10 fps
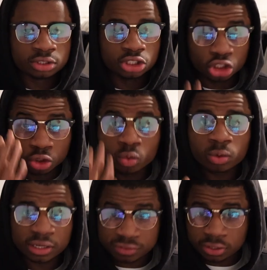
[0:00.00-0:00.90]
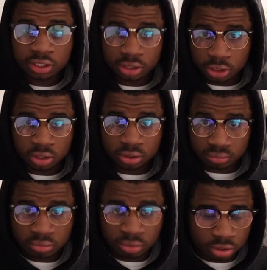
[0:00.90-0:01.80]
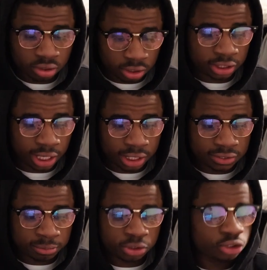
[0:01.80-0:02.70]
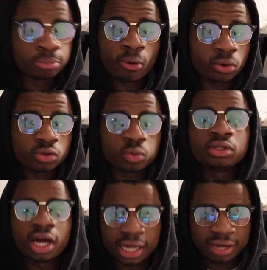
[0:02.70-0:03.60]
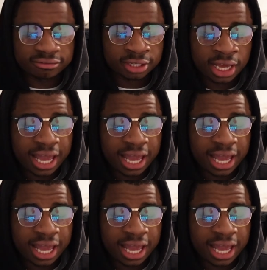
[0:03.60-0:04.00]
You will have studied the lines, but your opponent will not have.